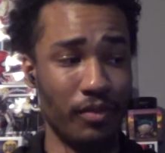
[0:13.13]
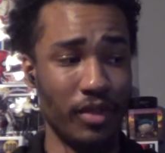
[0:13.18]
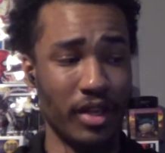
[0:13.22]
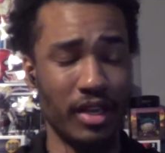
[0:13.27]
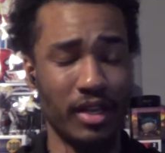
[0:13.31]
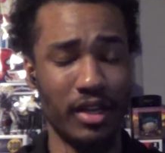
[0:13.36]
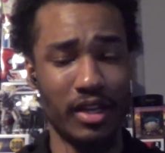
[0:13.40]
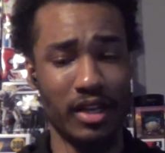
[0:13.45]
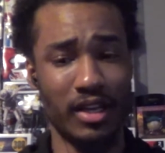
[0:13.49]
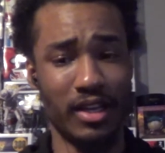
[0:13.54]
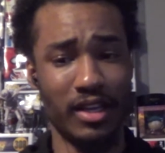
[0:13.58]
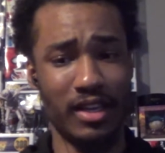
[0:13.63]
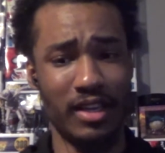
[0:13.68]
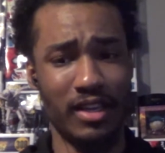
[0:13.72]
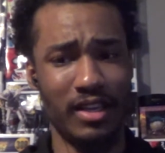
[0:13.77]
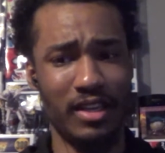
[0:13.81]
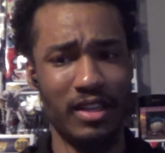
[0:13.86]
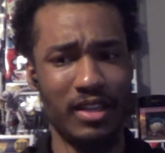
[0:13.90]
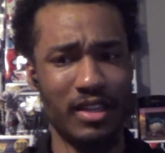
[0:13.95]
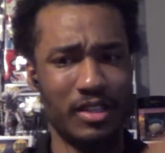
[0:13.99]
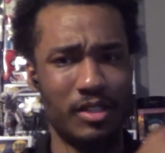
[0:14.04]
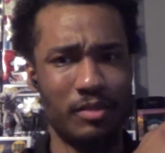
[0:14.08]
It
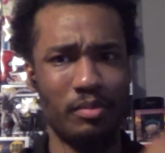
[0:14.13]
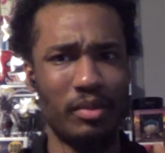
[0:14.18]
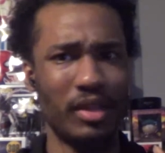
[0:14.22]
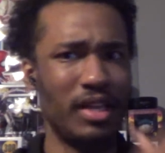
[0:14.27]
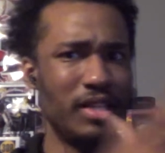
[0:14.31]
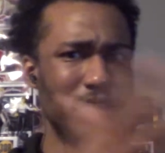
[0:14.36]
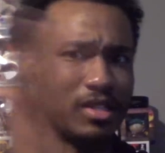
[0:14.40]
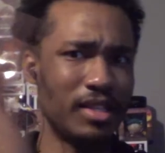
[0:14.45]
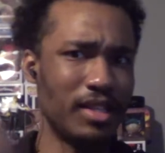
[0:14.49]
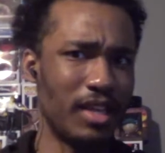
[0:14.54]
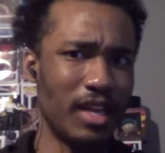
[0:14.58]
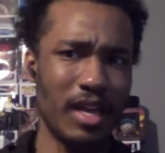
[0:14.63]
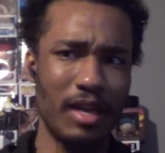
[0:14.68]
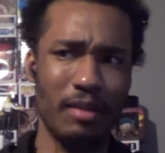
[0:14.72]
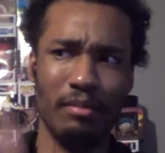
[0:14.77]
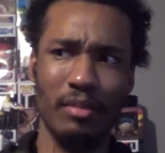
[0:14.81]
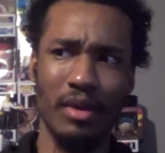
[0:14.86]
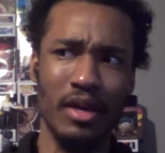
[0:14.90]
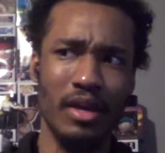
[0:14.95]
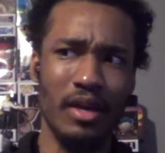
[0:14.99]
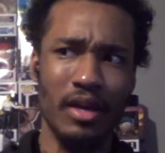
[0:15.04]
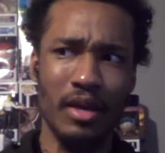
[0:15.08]
explains the
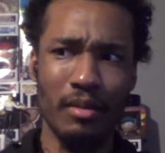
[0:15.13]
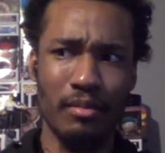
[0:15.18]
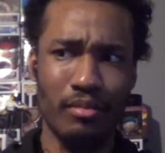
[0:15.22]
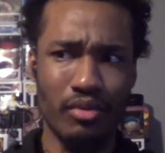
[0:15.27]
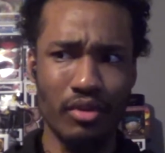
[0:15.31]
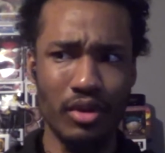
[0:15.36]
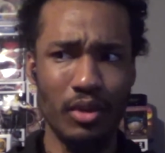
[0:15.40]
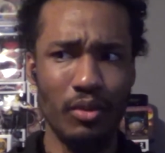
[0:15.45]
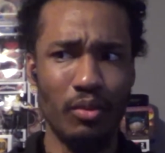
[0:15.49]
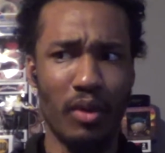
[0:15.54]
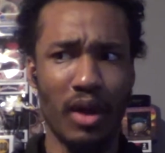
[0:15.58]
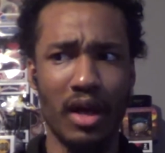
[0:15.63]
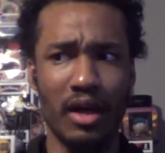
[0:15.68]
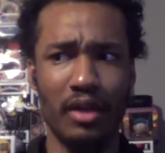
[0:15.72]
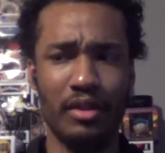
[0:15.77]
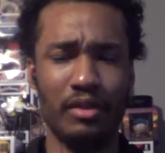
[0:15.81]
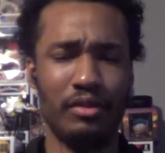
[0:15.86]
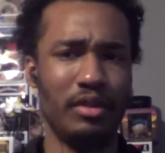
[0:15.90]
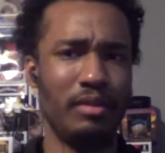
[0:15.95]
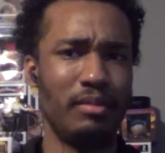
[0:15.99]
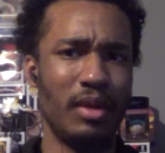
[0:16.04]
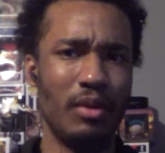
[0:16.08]
game pretty well. They
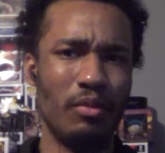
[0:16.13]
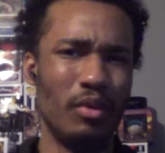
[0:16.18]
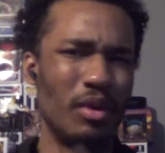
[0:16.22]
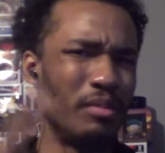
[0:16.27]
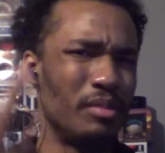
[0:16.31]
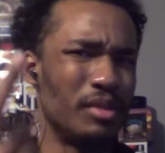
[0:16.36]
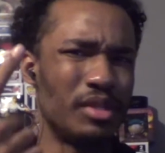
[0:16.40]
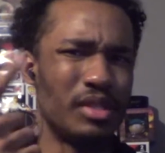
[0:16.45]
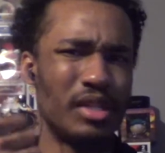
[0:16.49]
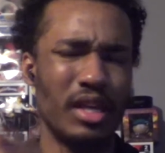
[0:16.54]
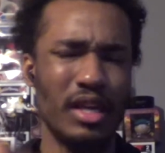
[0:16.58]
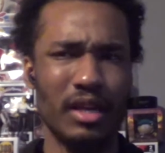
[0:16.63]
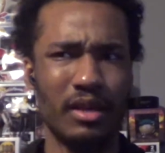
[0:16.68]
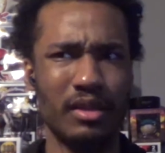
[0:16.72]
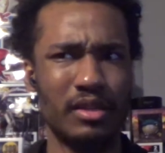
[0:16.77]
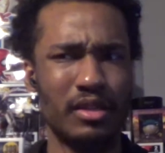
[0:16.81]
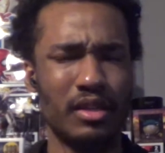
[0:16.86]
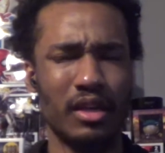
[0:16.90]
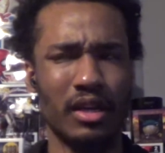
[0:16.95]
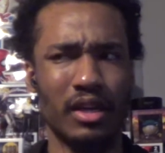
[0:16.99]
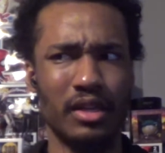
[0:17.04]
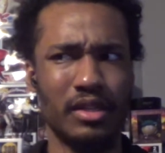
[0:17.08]
only made one mistake,
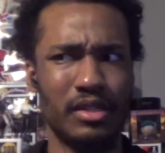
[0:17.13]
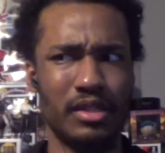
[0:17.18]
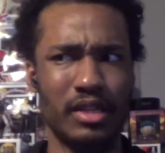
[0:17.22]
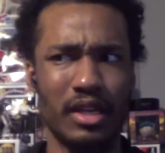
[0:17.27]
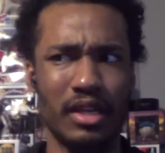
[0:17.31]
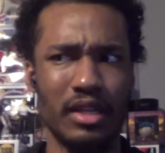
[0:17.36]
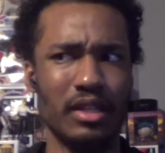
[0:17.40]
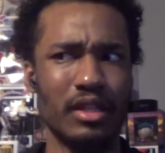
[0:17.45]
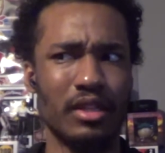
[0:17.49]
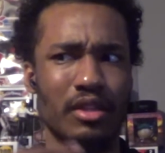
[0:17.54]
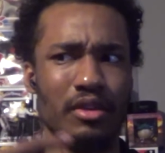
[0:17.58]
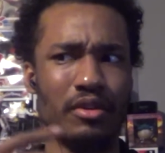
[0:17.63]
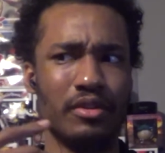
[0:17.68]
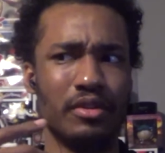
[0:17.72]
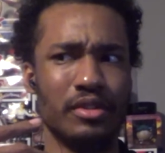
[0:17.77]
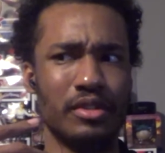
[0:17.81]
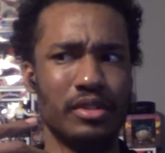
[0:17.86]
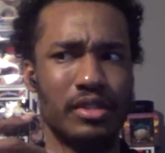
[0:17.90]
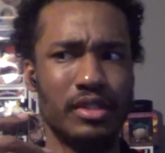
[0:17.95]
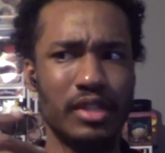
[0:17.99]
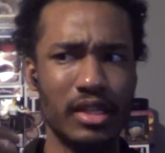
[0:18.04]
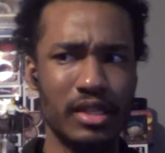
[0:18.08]
saying that there were
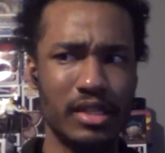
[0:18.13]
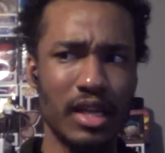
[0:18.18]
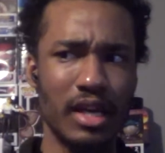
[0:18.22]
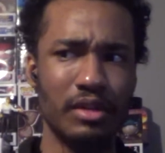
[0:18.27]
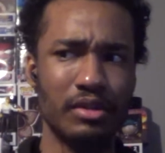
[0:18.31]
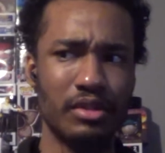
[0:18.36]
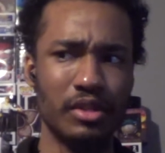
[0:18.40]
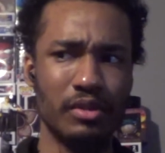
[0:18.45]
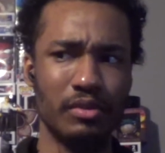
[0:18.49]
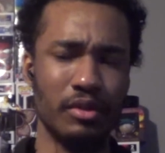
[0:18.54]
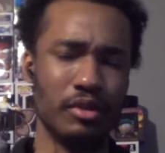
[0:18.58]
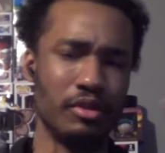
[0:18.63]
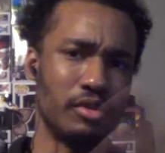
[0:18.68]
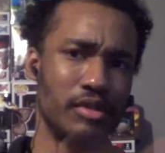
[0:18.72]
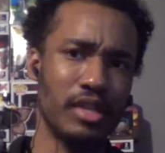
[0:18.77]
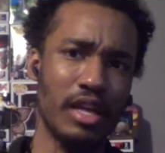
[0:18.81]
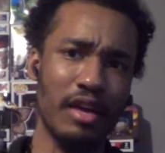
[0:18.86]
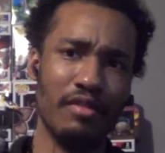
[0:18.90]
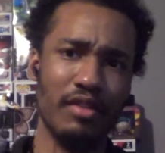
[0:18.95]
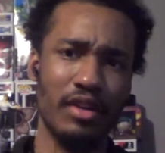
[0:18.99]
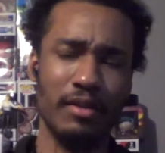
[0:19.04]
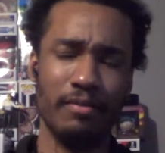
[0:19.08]
6 houses when there's
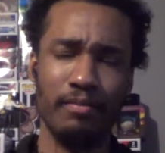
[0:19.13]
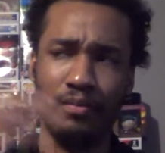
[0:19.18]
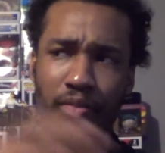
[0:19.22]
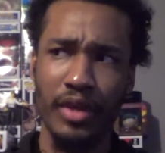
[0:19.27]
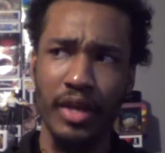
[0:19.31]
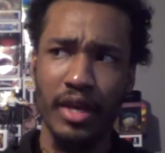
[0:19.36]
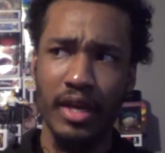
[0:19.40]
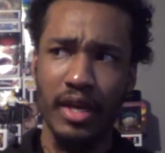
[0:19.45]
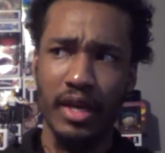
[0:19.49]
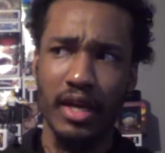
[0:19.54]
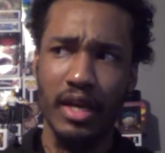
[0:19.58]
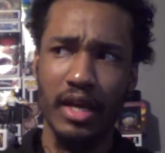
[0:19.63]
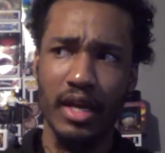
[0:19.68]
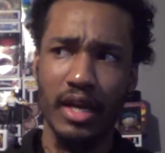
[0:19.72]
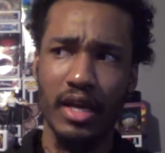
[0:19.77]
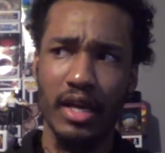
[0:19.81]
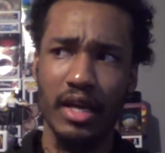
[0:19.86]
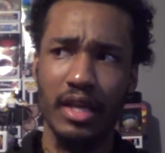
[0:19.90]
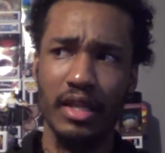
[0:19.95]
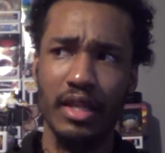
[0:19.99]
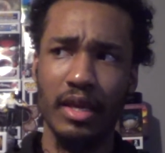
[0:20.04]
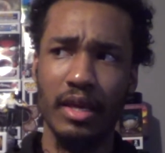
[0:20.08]
7,
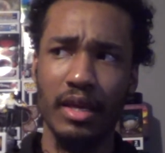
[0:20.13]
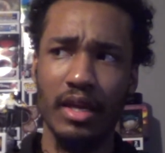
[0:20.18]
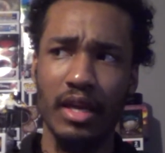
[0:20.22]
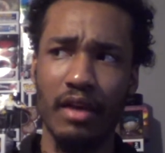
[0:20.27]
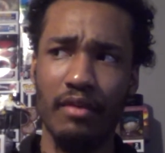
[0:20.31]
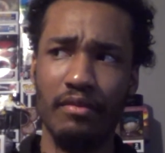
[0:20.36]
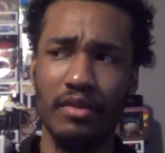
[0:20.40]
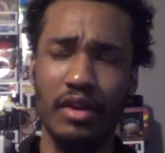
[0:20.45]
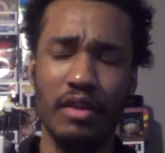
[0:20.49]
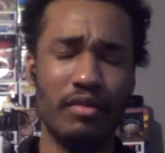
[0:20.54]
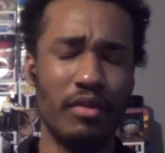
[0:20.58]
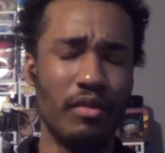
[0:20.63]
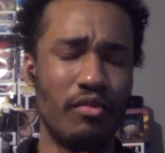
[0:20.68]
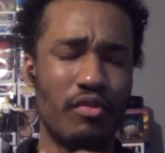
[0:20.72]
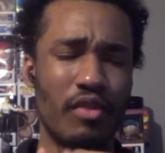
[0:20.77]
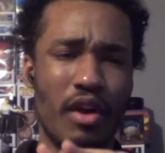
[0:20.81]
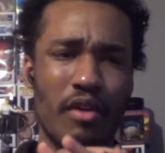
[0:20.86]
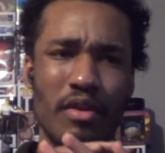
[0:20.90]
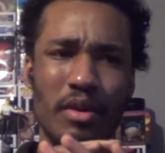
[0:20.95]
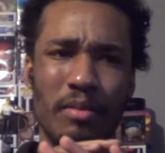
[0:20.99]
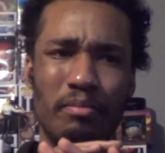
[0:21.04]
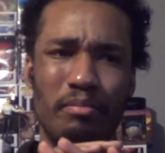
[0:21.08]
and they give a
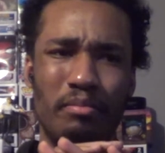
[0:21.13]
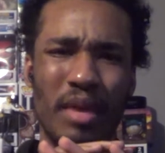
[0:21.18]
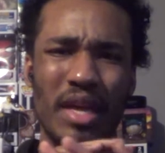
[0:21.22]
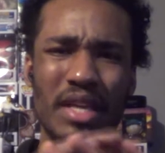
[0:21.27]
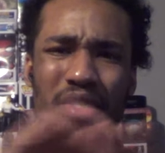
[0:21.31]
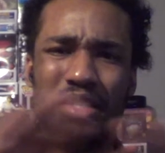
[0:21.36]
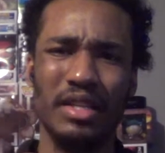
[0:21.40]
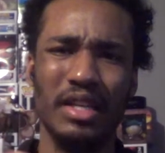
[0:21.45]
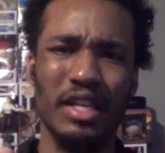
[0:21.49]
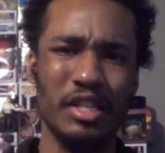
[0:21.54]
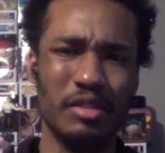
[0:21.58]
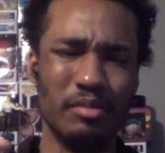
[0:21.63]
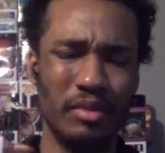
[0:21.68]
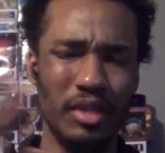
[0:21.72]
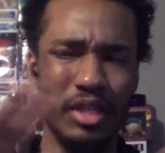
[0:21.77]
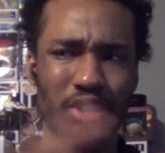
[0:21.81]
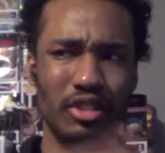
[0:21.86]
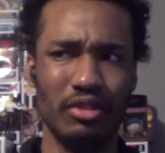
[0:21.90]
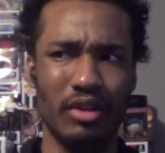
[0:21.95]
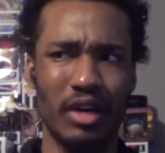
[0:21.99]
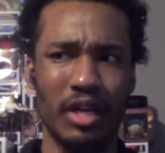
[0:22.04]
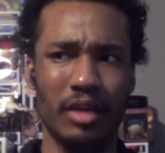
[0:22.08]
very basic
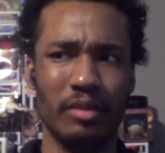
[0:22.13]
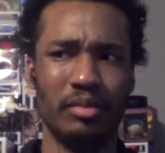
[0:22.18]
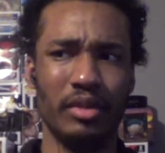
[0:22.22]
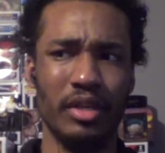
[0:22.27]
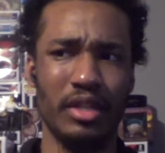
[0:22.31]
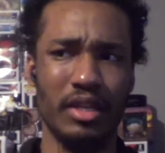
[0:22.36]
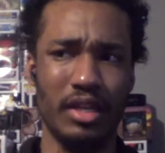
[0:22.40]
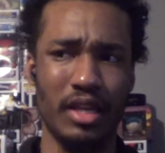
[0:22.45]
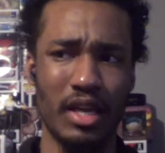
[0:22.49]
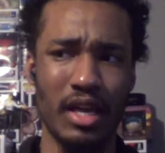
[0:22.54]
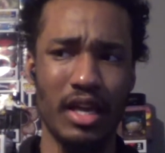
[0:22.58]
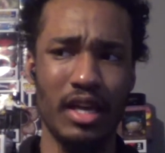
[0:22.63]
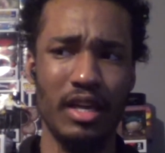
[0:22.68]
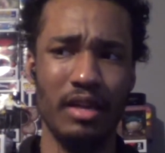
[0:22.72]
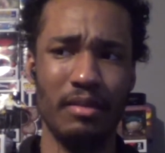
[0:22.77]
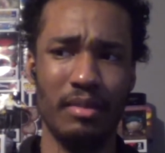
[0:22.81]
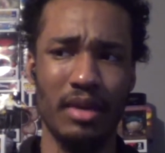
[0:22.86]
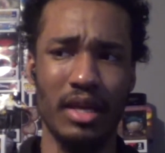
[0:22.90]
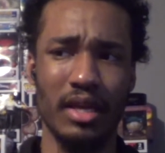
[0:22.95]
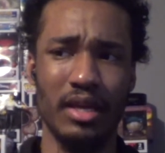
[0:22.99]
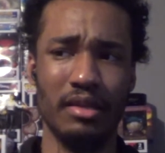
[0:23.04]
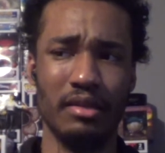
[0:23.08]
explanation on how to play the game
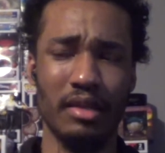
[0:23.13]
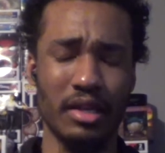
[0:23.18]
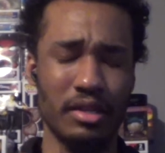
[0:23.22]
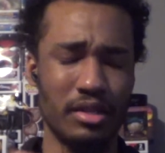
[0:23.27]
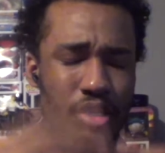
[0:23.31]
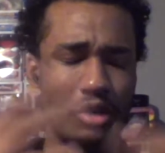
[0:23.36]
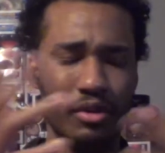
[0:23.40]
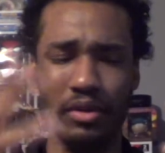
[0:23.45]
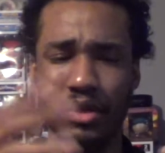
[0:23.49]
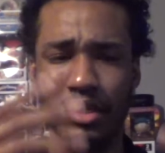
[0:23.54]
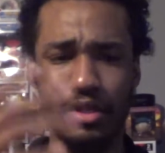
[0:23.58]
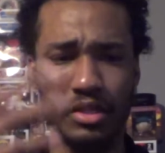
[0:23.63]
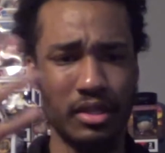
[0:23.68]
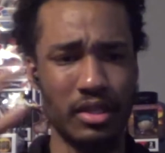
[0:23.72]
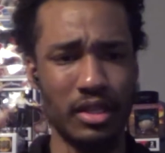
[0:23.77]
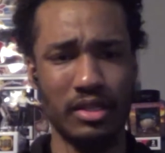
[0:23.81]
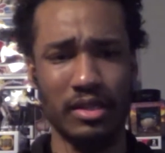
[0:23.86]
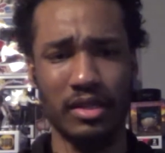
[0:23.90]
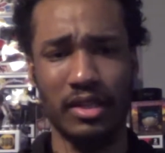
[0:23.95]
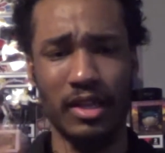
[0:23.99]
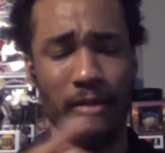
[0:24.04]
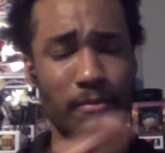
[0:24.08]
and like tokens and
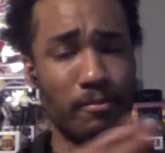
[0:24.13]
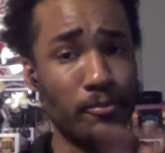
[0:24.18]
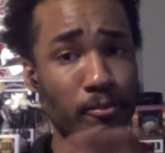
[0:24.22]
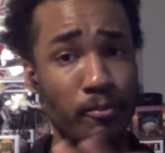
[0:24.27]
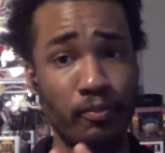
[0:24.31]
things like that.